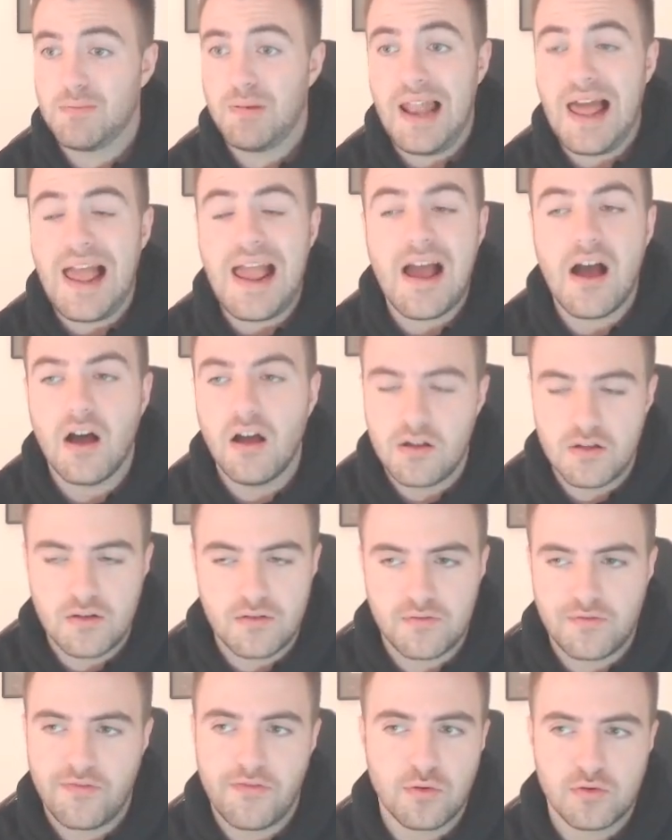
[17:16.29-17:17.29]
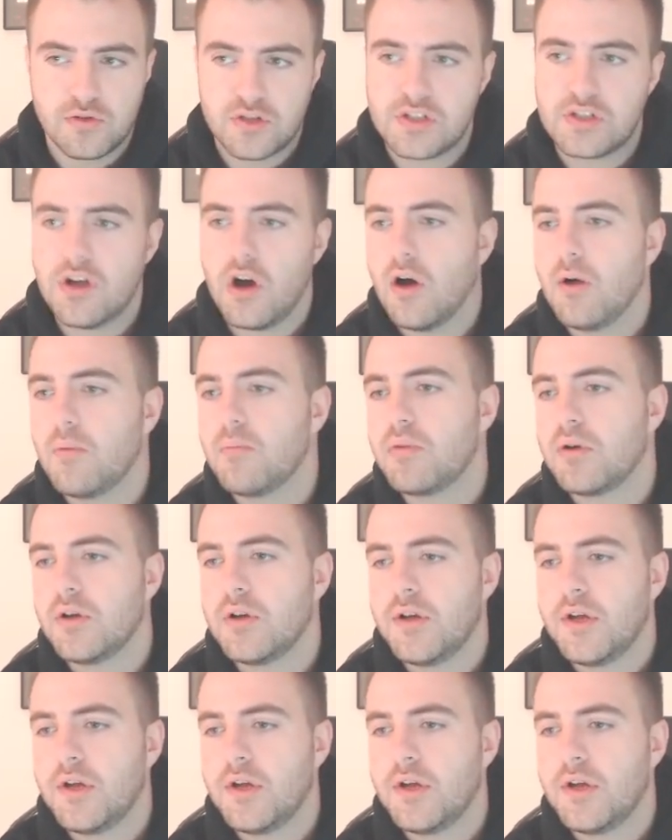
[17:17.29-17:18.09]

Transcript: player, full stop,